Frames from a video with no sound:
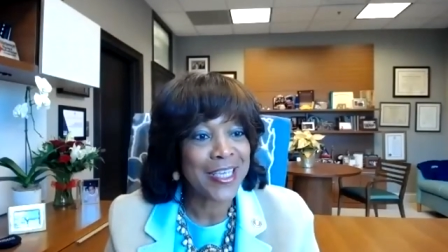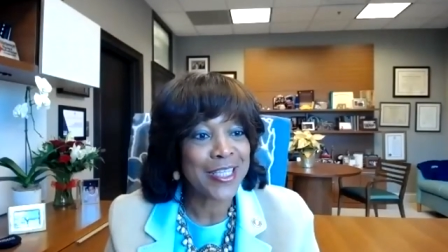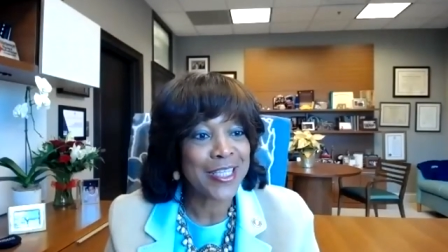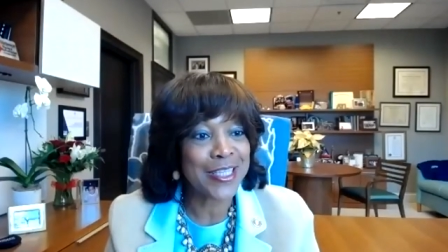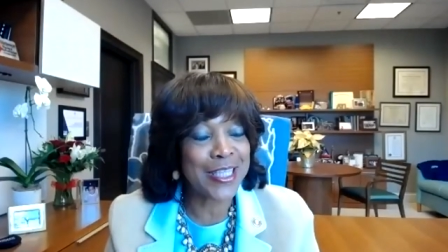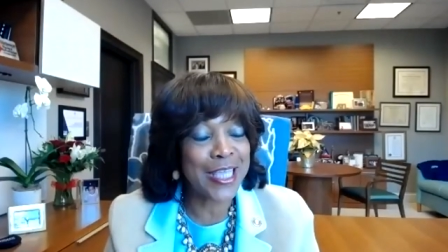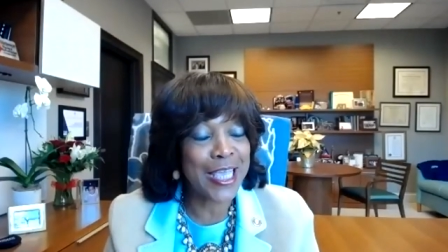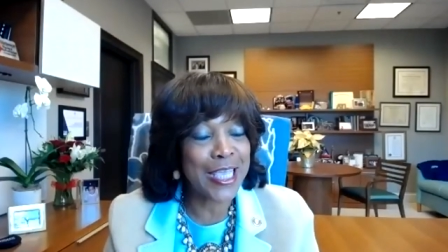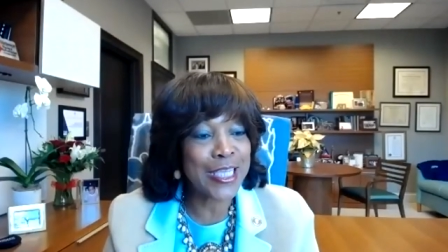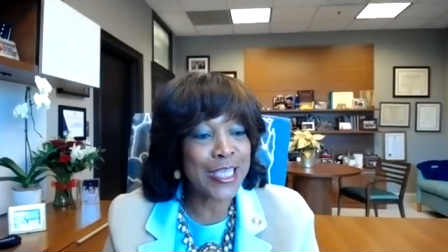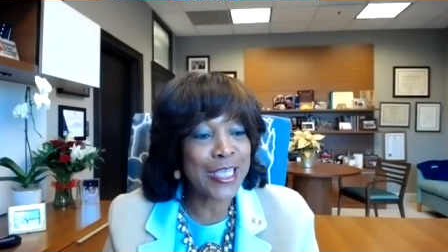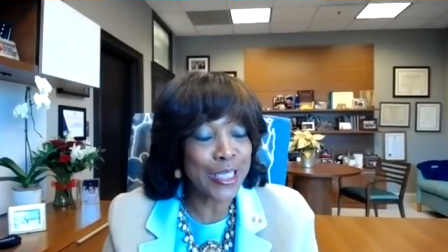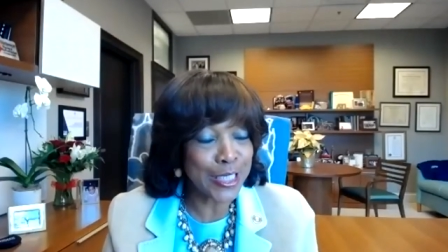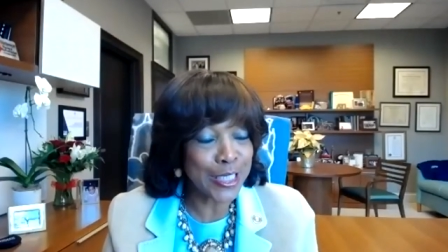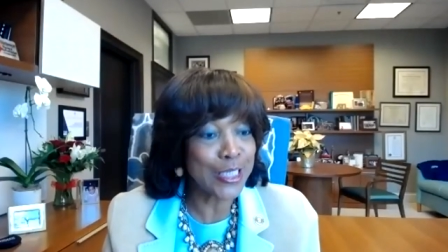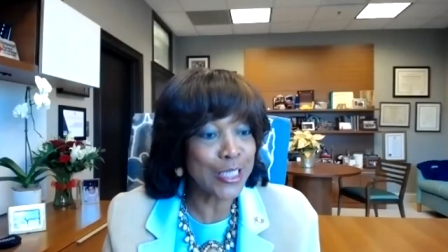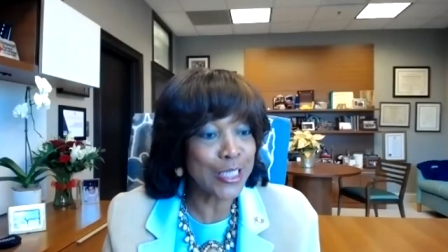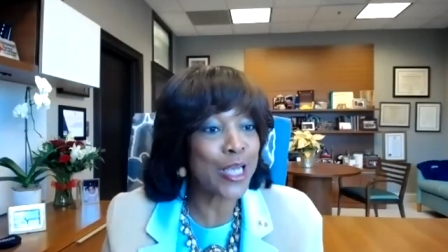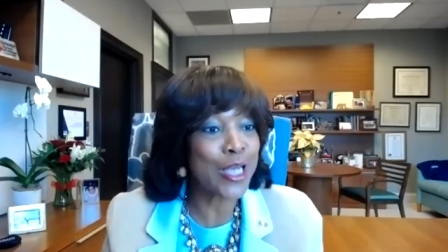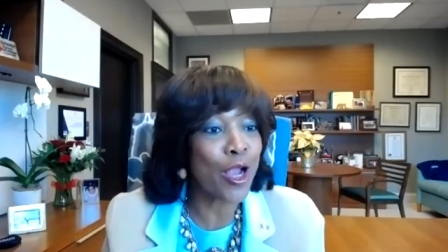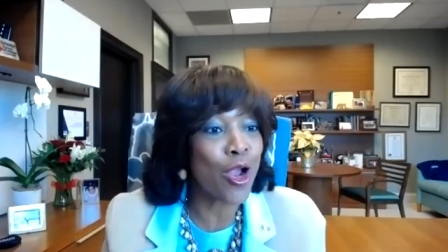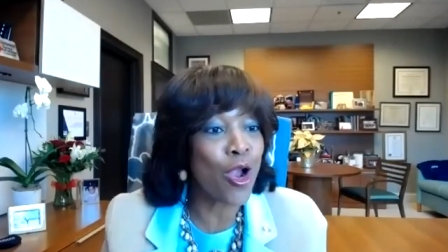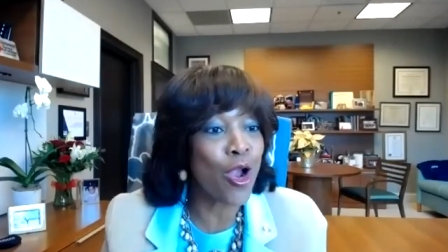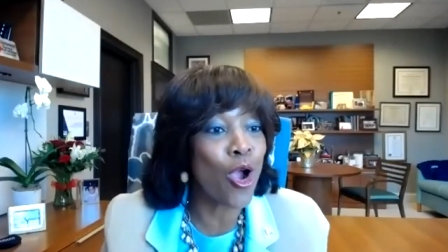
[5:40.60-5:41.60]
They
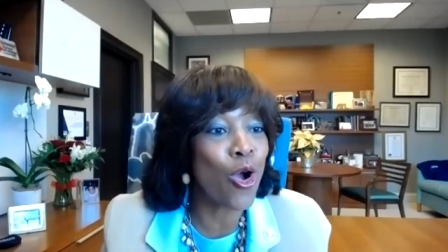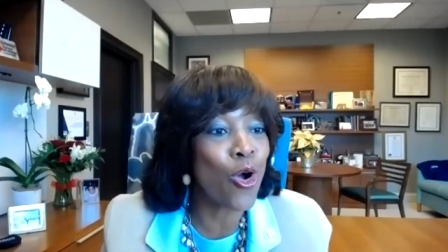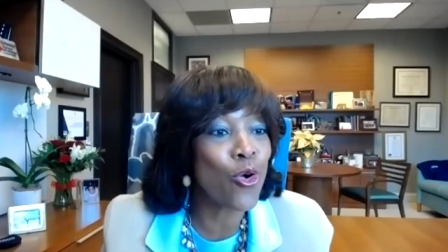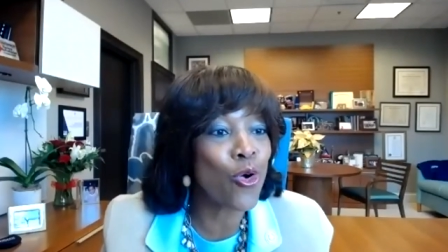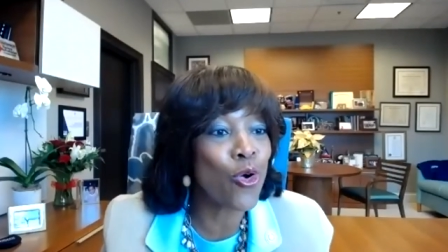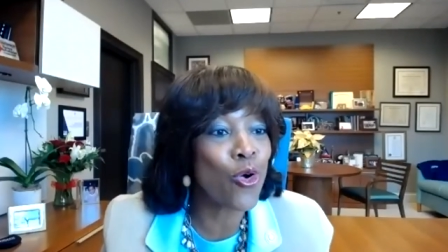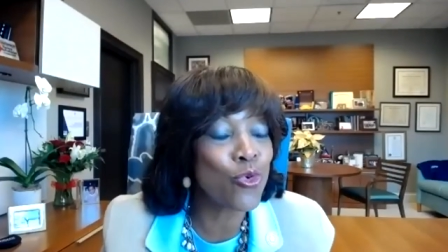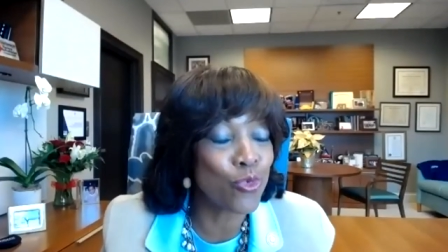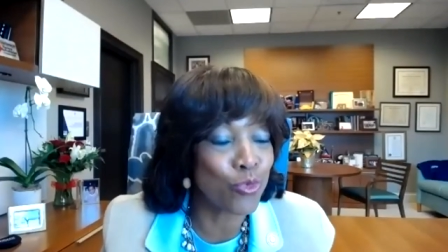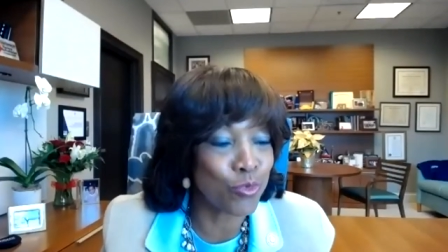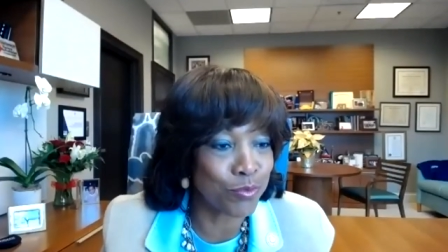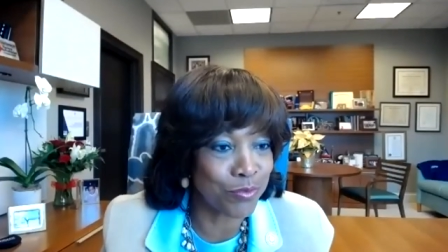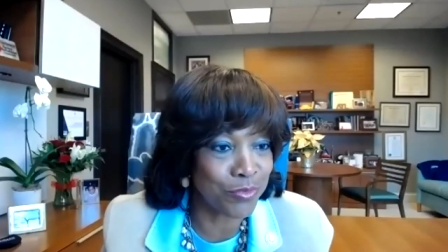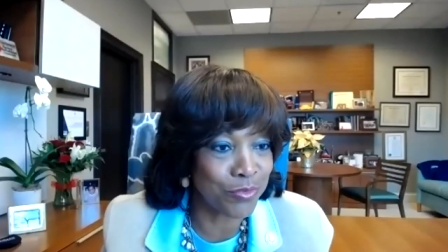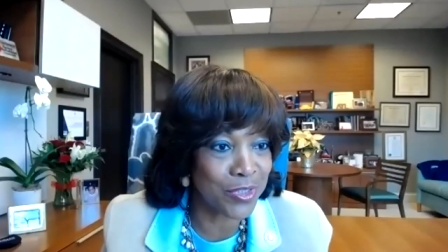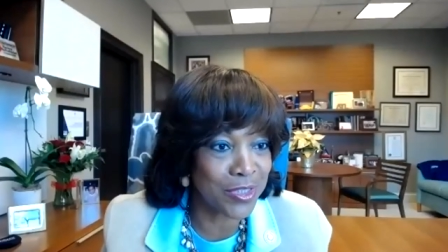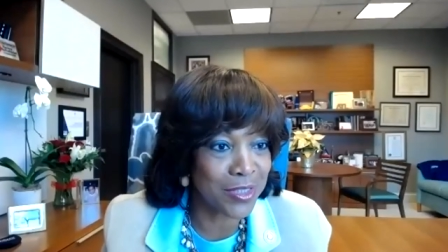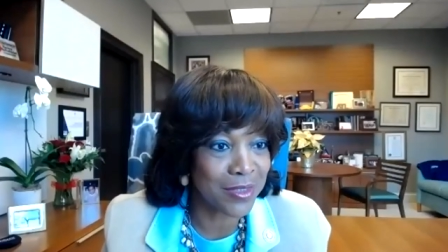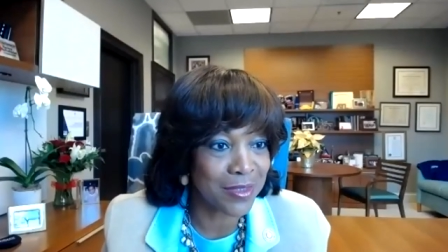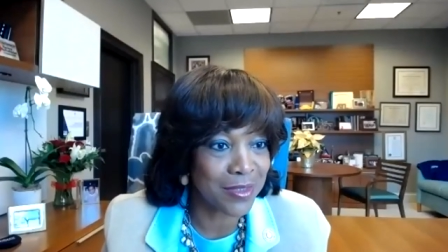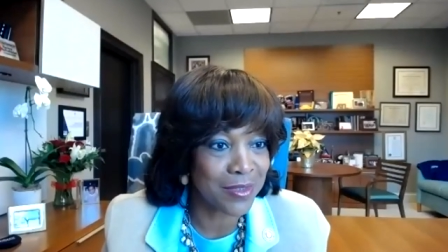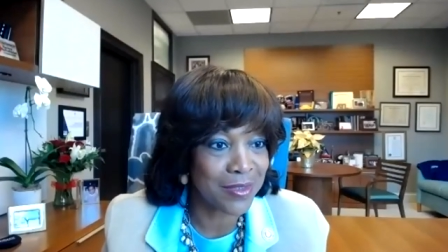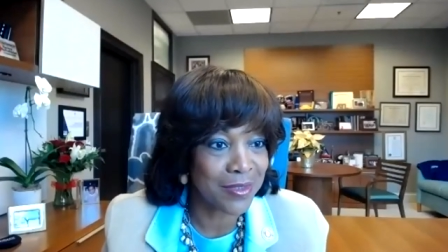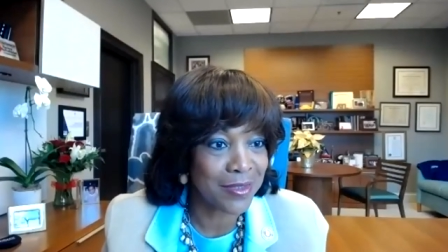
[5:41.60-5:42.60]
clean our homes.